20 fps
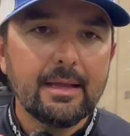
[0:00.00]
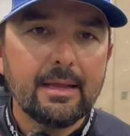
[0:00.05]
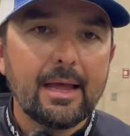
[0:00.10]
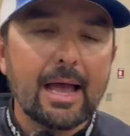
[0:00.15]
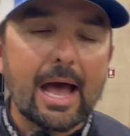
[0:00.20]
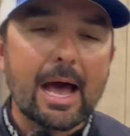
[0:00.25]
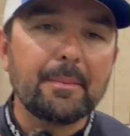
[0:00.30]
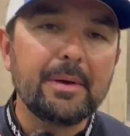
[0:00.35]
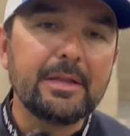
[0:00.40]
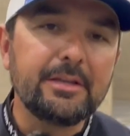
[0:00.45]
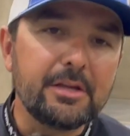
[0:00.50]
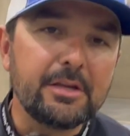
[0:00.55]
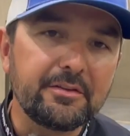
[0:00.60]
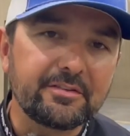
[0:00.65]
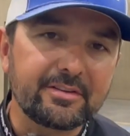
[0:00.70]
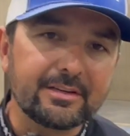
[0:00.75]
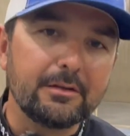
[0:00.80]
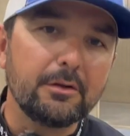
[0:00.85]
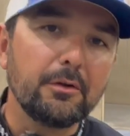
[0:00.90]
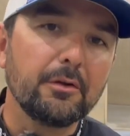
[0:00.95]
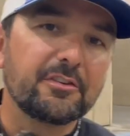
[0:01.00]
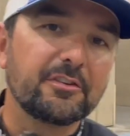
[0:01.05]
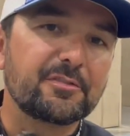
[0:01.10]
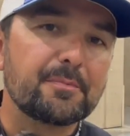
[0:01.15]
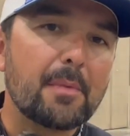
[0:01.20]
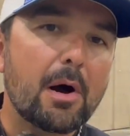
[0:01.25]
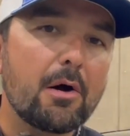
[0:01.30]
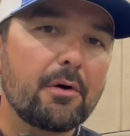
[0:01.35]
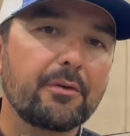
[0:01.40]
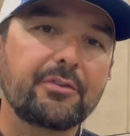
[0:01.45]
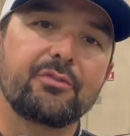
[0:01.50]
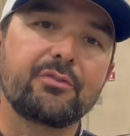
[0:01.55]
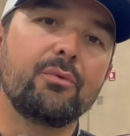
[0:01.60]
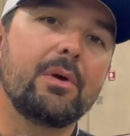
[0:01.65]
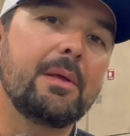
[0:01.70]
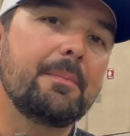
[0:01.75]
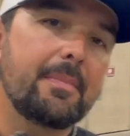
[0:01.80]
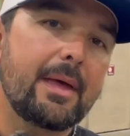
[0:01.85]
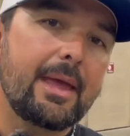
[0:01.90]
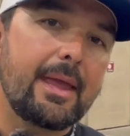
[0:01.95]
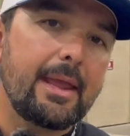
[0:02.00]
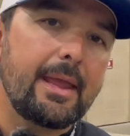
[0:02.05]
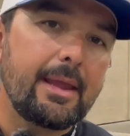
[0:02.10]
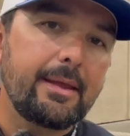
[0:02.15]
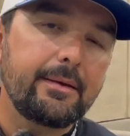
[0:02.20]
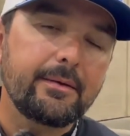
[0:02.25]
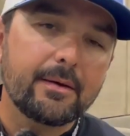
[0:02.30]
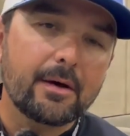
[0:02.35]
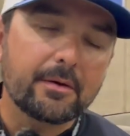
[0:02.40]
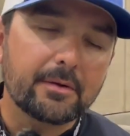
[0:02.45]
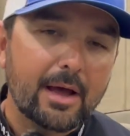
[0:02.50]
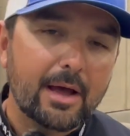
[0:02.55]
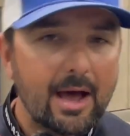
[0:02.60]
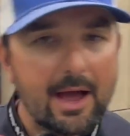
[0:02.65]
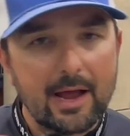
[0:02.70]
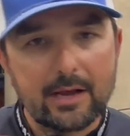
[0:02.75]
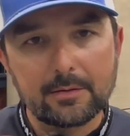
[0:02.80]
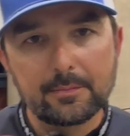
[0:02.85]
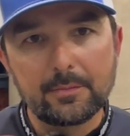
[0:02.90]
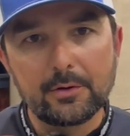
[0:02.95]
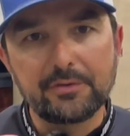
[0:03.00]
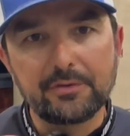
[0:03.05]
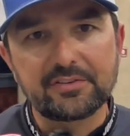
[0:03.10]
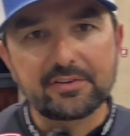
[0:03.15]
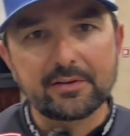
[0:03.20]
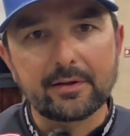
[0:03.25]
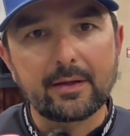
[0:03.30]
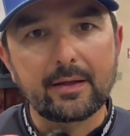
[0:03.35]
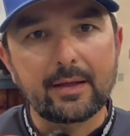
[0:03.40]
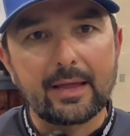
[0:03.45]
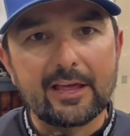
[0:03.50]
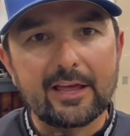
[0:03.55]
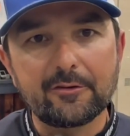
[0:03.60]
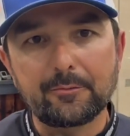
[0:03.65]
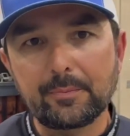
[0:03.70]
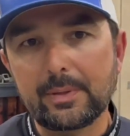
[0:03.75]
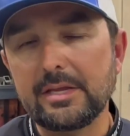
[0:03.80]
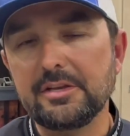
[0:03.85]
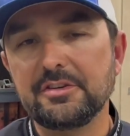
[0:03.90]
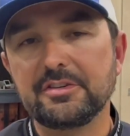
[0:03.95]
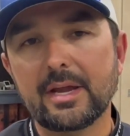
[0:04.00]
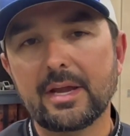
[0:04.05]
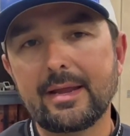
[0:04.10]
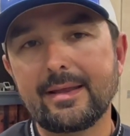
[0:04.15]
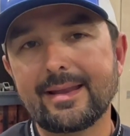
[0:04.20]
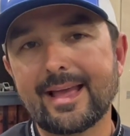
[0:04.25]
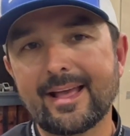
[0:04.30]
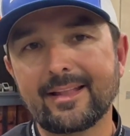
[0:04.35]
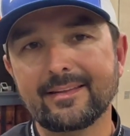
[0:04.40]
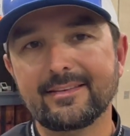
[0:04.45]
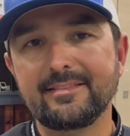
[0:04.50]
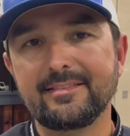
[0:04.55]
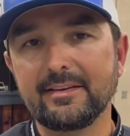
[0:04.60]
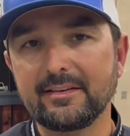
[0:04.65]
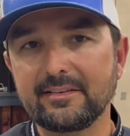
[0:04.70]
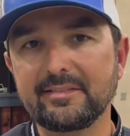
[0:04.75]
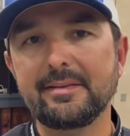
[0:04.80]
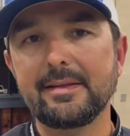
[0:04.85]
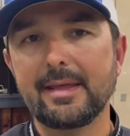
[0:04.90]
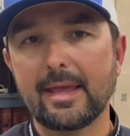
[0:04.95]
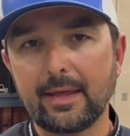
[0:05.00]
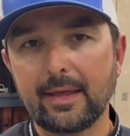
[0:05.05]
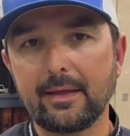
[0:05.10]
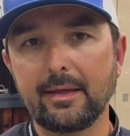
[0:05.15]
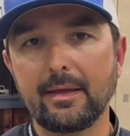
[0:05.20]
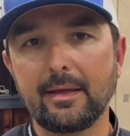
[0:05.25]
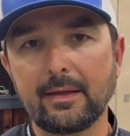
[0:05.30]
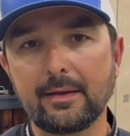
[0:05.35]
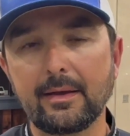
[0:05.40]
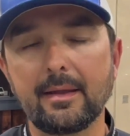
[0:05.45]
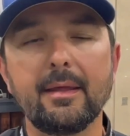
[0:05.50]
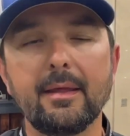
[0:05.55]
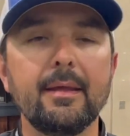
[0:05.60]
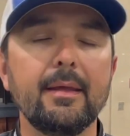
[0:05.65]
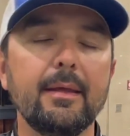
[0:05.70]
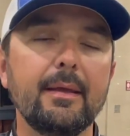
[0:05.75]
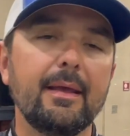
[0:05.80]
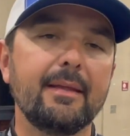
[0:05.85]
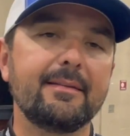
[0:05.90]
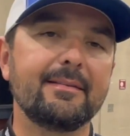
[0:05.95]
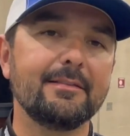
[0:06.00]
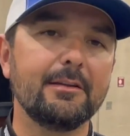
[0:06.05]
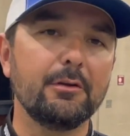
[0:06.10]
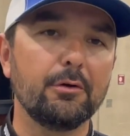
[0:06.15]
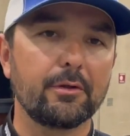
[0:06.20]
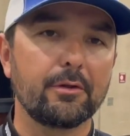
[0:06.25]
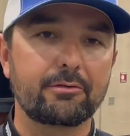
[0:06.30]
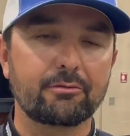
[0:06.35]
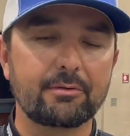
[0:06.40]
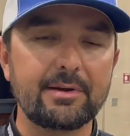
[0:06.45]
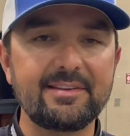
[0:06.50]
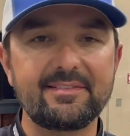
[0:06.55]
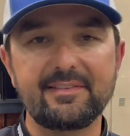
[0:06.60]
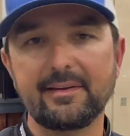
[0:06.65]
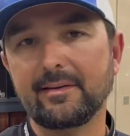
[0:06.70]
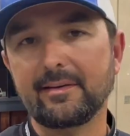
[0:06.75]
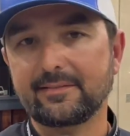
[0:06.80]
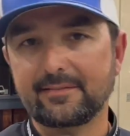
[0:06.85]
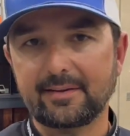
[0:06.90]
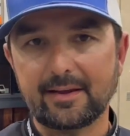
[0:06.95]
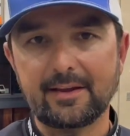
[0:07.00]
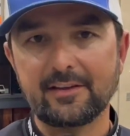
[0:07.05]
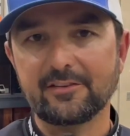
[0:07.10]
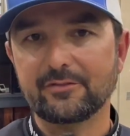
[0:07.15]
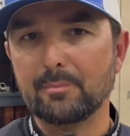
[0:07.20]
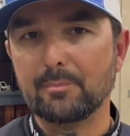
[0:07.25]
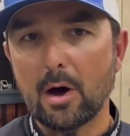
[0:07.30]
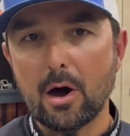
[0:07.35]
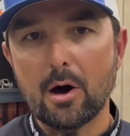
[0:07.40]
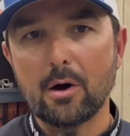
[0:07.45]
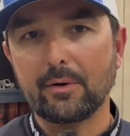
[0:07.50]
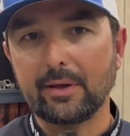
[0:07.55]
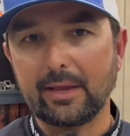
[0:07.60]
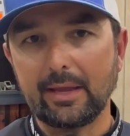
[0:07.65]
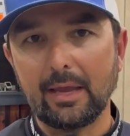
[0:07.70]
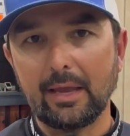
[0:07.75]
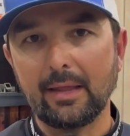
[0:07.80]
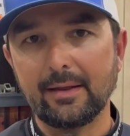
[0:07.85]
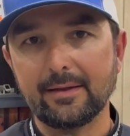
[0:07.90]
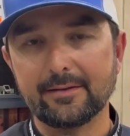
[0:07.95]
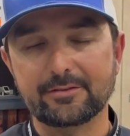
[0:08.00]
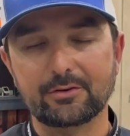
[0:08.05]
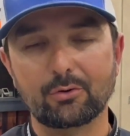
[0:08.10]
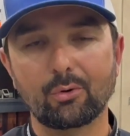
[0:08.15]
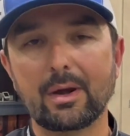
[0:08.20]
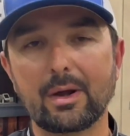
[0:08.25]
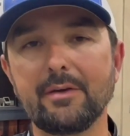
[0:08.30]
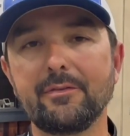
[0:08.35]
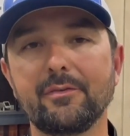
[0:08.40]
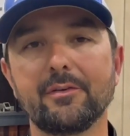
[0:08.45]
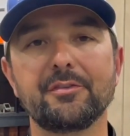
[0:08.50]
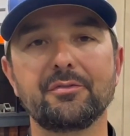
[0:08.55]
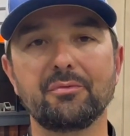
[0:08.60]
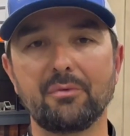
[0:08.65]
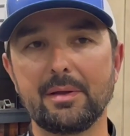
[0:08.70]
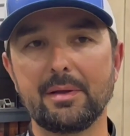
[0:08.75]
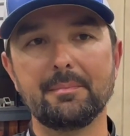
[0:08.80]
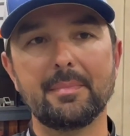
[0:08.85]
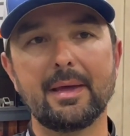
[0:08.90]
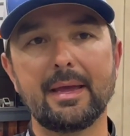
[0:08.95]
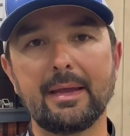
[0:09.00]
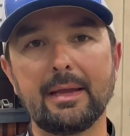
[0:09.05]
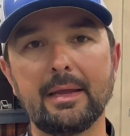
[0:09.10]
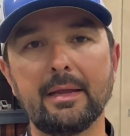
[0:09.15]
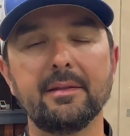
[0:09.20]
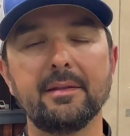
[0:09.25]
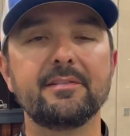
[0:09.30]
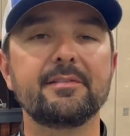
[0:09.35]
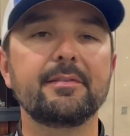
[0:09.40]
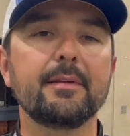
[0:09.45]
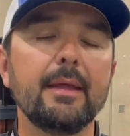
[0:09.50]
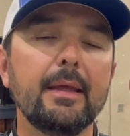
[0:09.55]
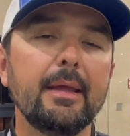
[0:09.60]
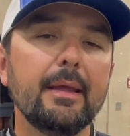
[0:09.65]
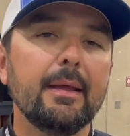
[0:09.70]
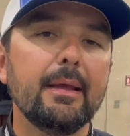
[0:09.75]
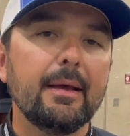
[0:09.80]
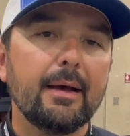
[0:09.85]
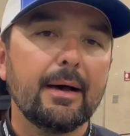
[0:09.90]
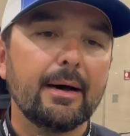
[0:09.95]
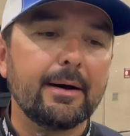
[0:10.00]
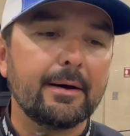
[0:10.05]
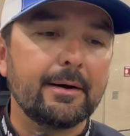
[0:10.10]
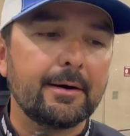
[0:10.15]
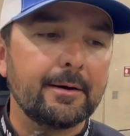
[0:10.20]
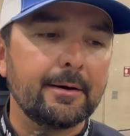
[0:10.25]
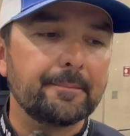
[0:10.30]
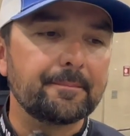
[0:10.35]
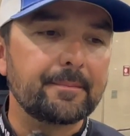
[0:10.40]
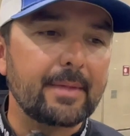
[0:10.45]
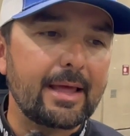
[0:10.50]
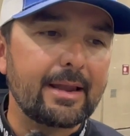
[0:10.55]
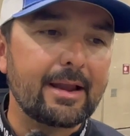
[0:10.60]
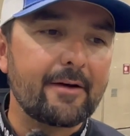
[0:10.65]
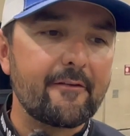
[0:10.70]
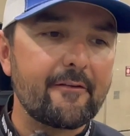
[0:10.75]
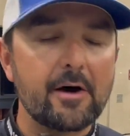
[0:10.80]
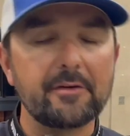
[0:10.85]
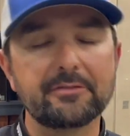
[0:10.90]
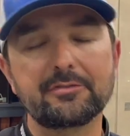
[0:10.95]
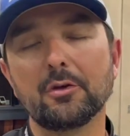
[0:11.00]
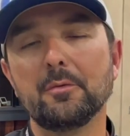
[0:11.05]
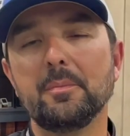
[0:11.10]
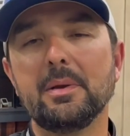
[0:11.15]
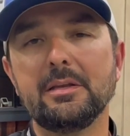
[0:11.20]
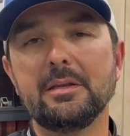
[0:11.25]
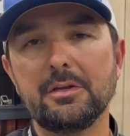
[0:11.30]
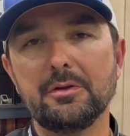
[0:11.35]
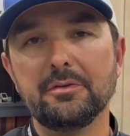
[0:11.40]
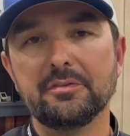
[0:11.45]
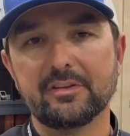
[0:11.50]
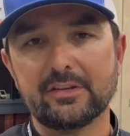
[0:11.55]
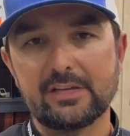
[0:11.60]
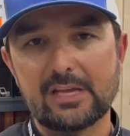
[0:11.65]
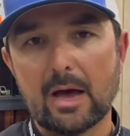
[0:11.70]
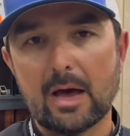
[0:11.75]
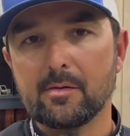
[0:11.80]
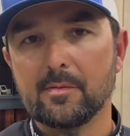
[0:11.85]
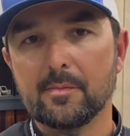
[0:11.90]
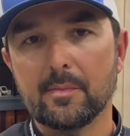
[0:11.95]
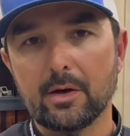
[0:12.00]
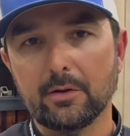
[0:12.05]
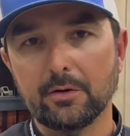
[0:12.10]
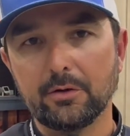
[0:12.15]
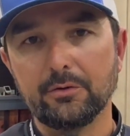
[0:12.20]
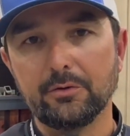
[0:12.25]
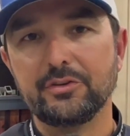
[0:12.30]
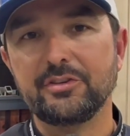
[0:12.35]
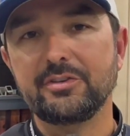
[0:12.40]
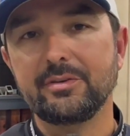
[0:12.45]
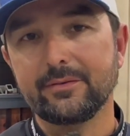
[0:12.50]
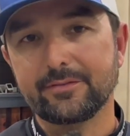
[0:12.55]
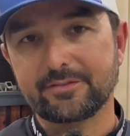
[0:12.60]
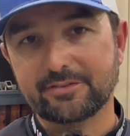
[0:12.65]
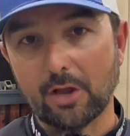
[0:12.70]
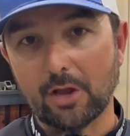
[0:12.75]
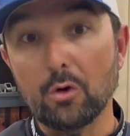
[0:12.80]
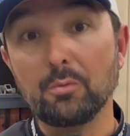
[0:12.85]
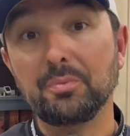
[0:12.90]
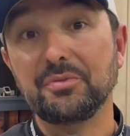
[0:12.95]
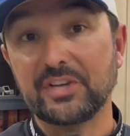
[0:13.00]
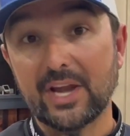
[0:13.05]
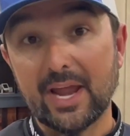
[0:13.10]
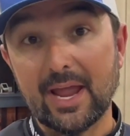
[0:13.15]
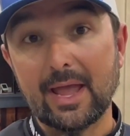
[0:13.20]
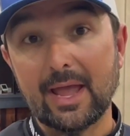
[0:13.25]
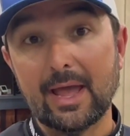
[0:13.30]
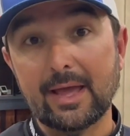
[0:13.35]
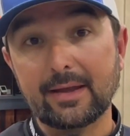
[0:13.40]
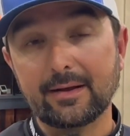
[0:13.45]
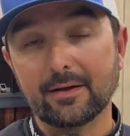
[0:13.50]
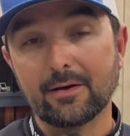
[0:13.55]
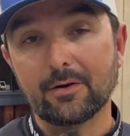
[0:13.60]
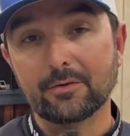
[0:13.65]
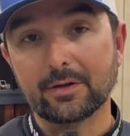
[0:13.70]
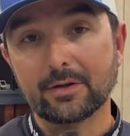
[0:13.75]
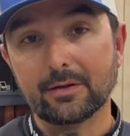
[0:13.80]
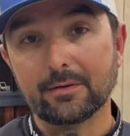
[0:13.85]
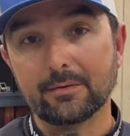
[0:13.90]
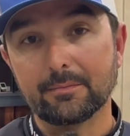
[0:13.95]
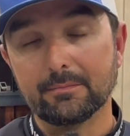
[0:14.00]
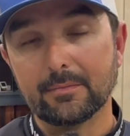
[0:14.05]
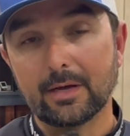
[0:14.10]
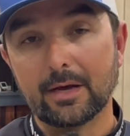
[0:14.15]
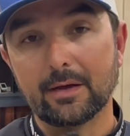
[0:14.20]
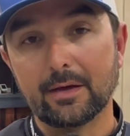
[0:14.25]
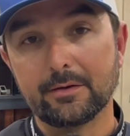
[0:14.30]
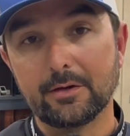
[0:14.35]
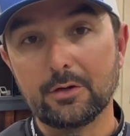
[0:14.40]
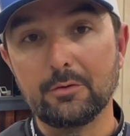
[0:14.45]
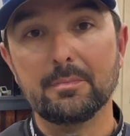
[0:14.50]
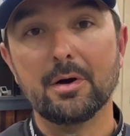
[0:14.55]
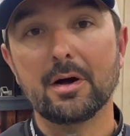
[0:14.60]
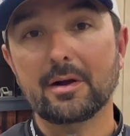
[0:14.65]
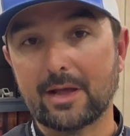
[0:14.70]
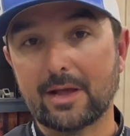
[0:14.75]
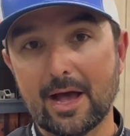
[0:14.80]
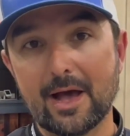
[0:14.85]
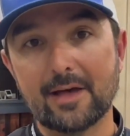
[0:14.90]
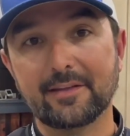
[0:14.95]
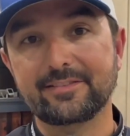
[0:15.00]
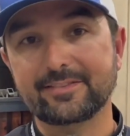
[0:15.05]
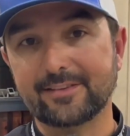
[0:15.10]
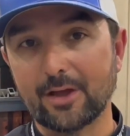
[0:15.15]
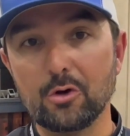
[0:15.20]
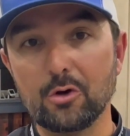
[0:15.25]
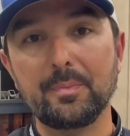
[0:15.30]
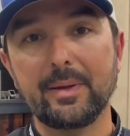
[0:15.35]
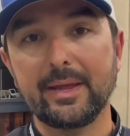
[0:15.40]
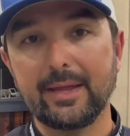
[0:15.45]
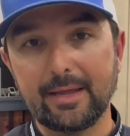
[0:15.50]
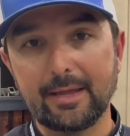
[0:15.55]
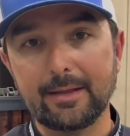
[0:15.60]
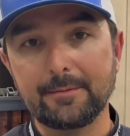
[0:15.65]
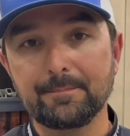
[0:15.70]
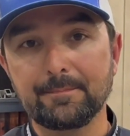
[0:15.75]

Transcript: I've been using a little small swim bait on a Hayabusa FPJ 960 head. It's a little 3/16 ball head. It's great for swim baits. And I've also been using a Yamamoto scope shad on a new Buckeye scope head.